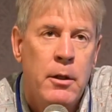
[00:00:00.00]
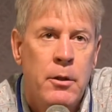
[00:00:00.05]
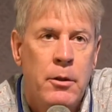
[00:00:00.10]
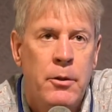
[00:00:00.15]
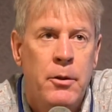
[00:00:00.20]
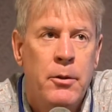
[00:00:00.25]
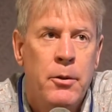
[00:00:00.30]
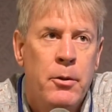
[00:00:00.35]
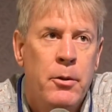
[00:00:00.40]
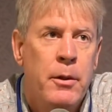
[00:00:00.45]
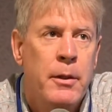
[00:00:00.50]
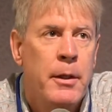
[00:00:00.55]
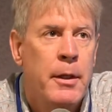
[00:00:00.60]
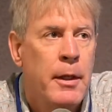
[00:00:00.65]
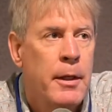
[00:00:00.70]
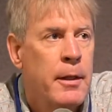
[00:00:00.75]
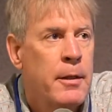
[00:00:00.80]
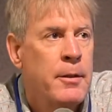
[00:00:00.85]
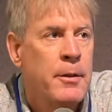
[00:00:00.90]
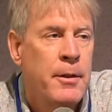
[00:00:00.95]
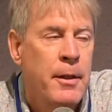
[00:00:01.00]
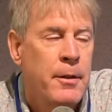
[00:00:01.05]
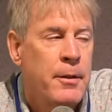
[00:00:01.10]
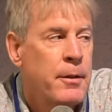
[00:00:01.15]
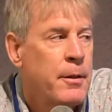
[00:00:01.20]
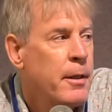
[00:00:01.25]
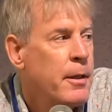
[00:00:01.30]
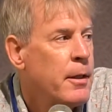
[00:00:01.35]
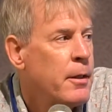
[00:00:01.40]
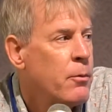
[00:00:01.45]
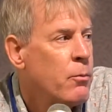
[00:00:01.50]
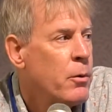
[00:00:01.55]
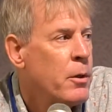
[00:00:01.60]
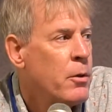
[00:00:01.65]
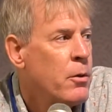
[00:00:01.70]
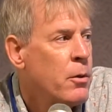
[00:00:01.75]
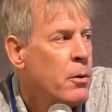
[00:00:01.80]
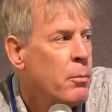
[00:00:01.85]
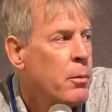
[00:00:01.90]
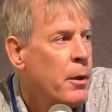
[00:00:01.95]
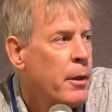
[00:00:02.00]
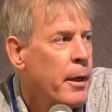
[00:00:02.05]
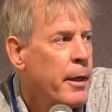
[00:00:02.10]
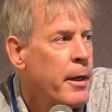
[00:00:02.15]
to existing renewable